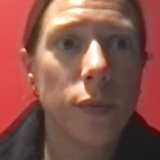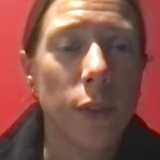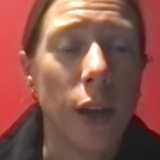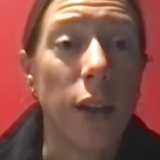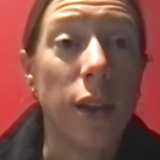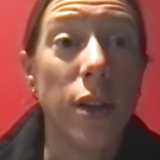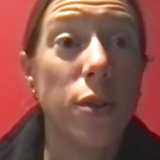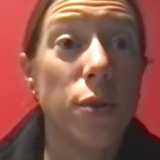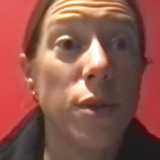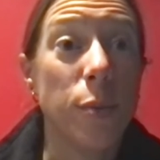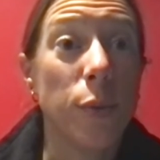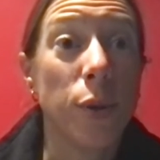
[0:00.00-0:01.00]
And they do
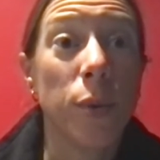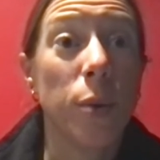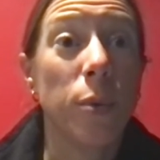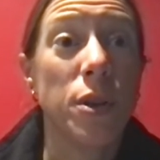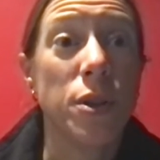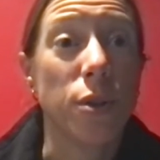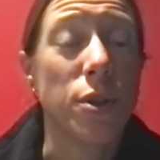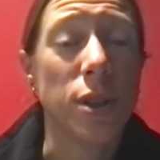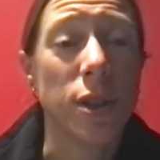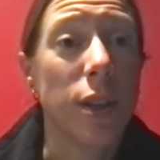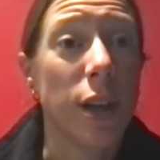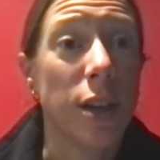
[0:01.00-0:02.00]
some career research
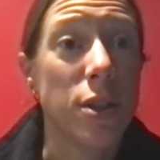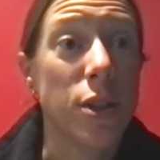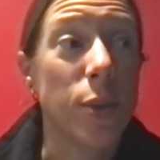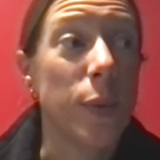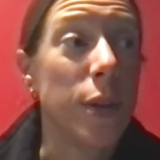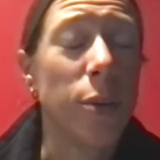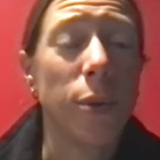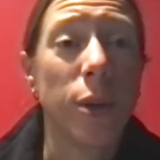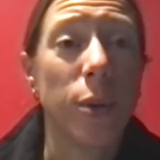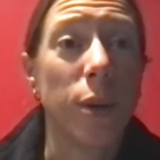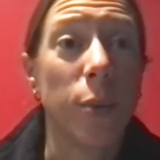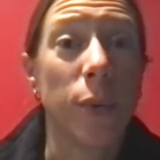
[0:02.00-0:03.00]
in class too. We are
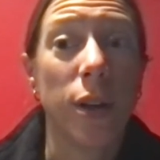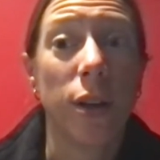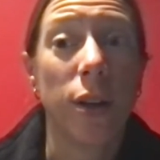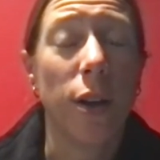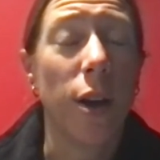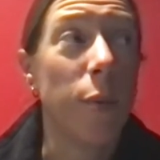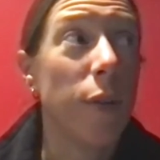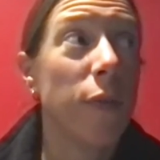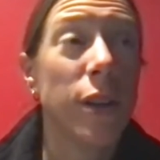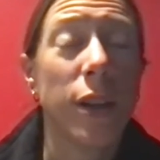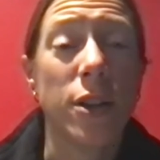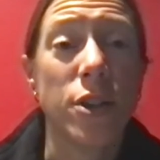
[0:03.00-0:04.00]
required, every
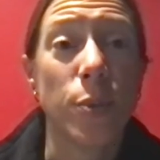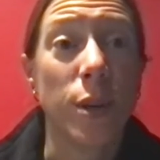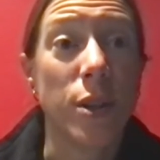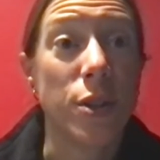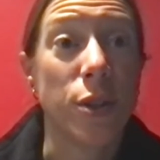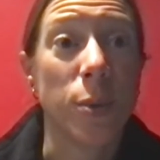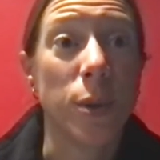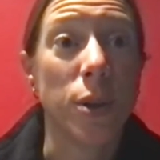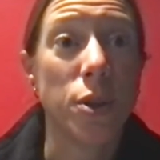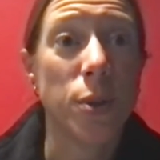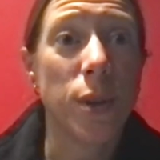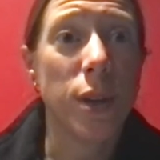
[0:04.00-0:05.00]
classroom has a career
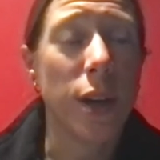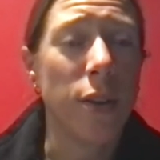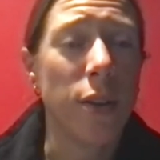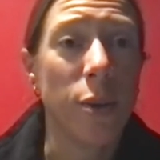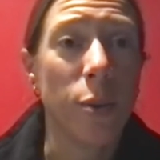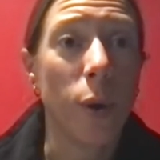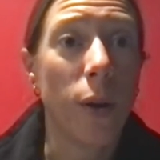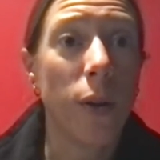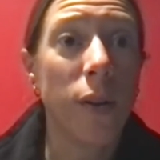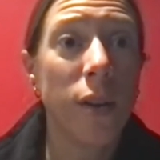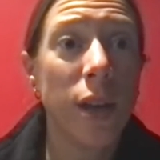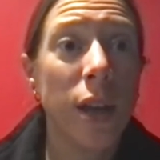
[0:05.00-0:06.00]
tree on their
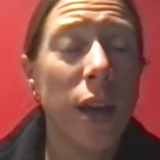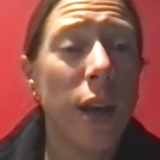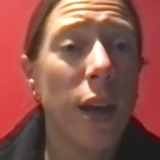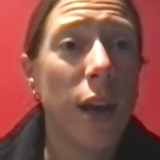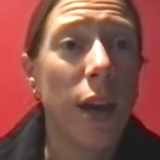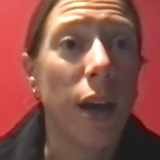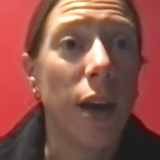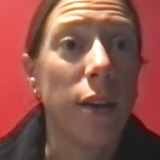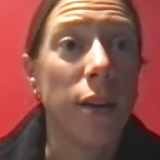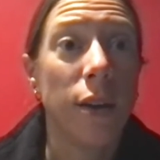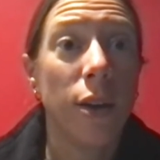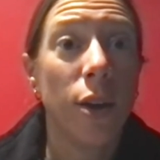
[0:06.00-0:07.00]
wall,
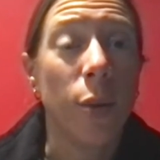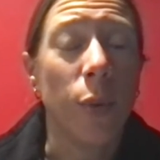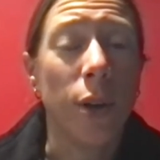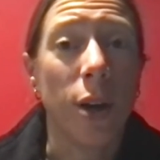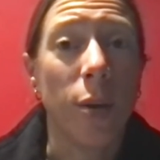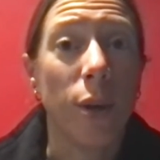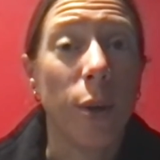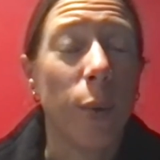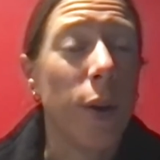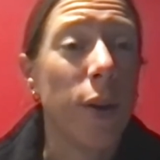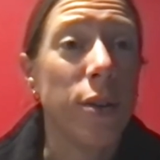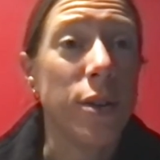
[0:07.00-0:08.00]
and we are
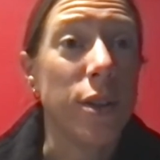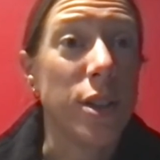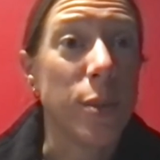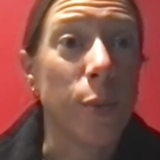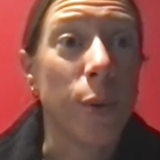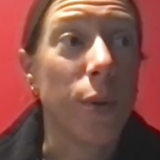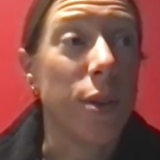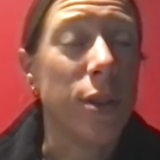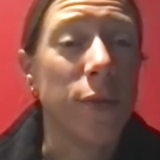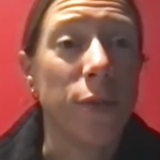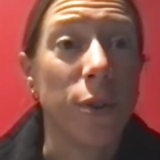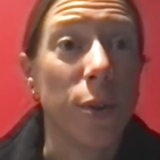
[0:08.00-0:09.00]
required to explore the
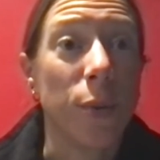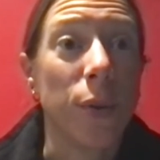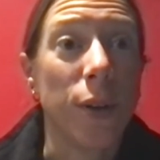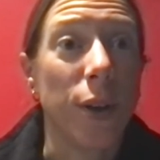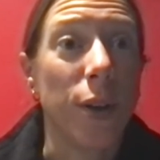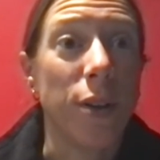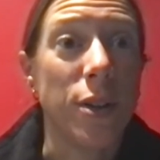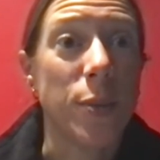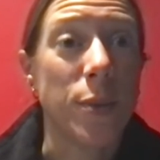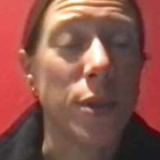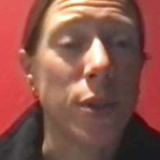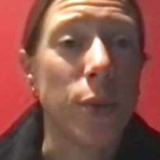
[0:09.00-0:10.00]
different career areas
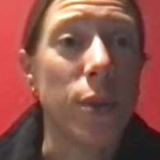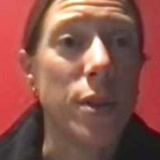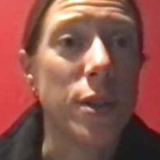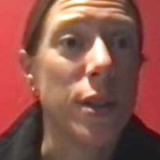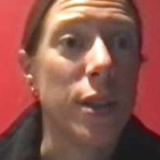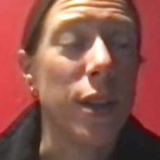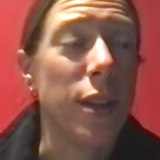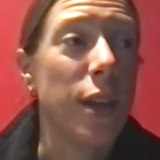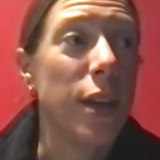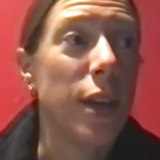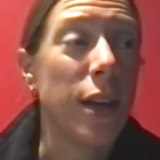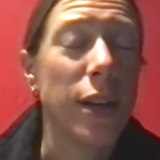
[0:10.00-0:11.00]
with students, and then
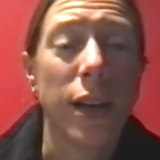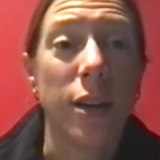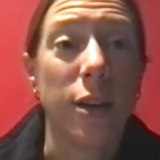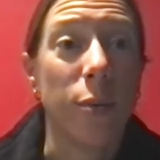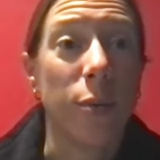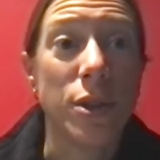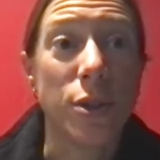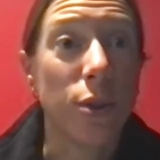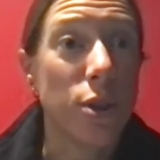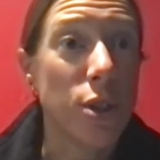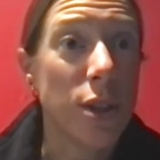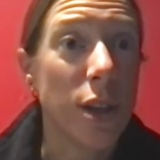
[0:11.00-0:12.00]
they got to kind of
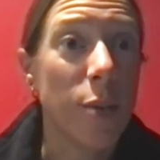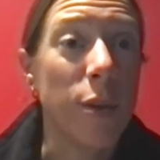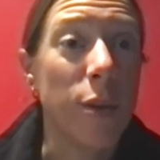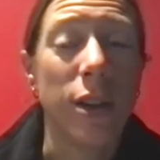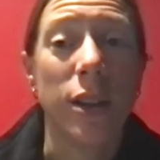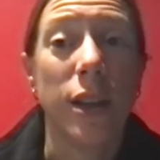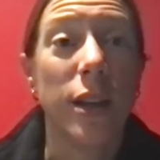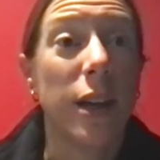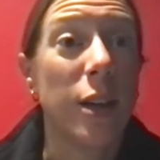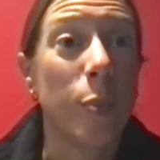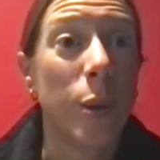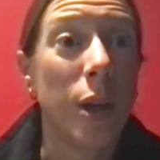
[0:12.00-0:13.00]
research them, and then they got
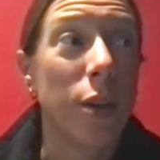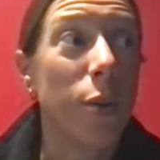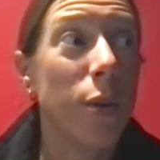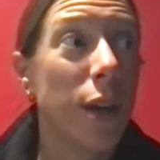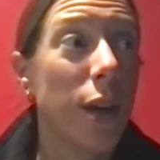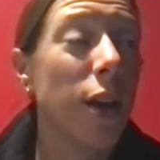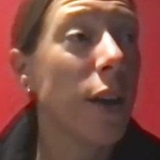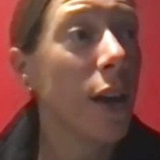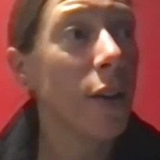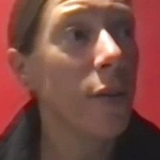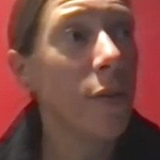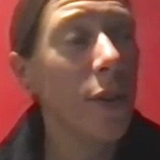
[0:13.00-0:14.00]
to pick, okay, I
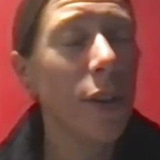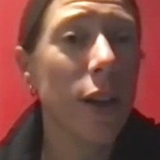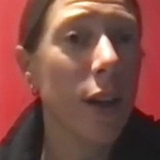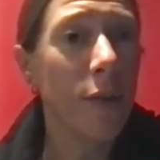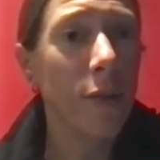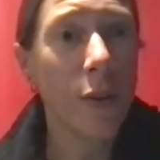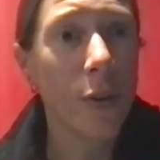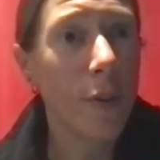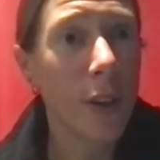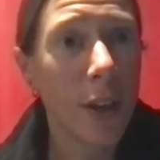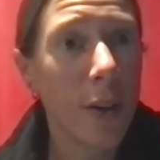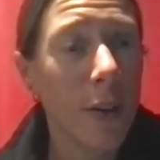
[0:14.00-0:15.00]
kind of feel like I fit over
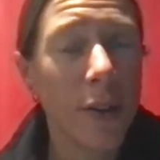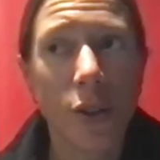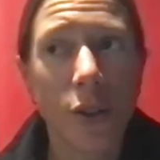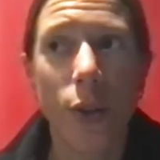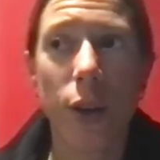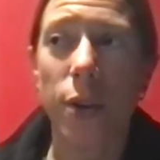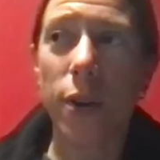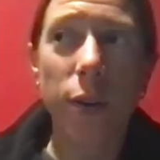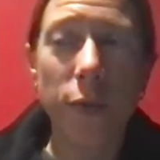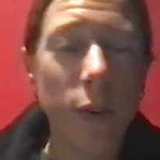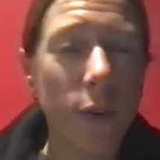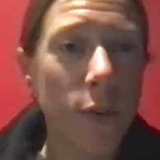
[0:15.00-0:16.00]
here on the tree, or I
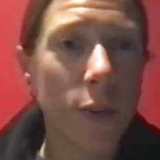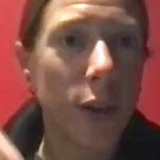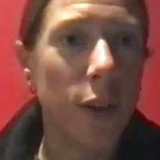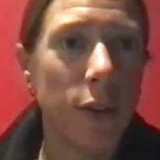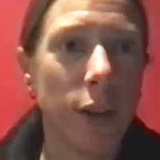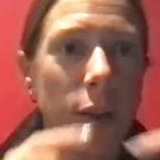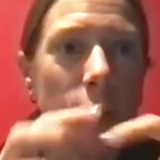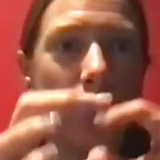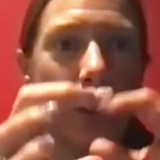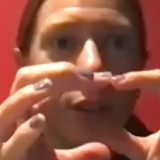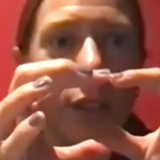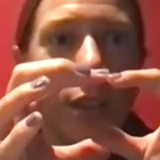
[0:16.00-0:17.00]
fit over here, and they have a
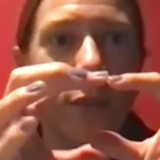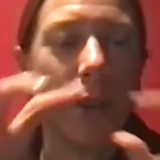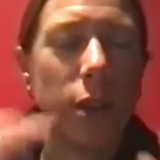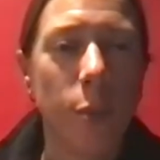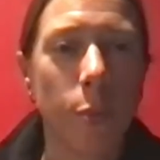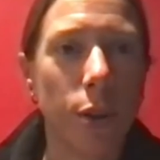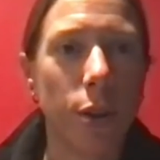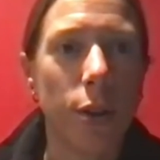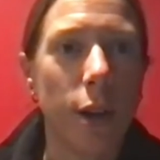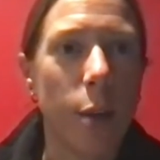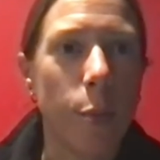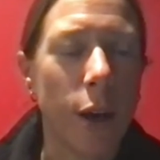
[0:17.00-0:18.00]
little leaf that they put their
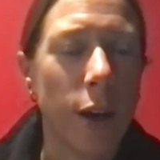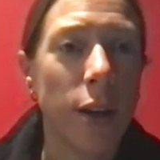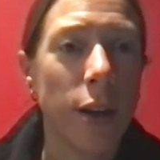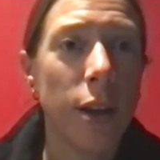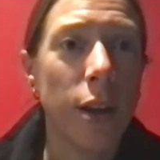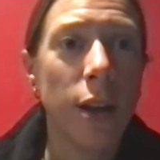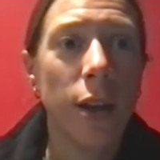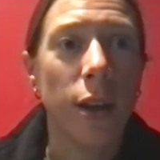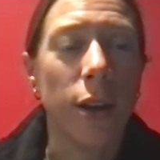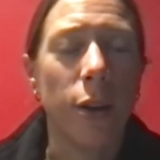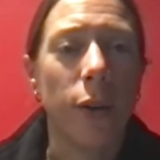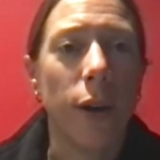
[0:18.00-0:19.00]
name on,
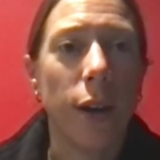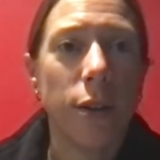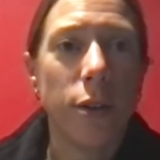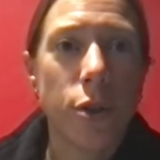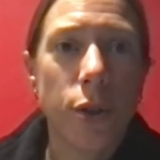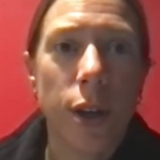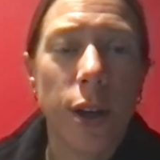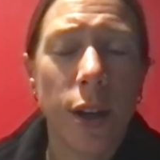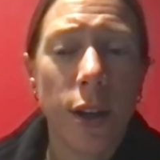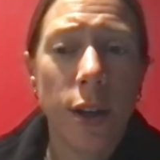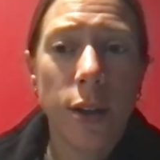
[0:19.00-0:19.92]
on the tree.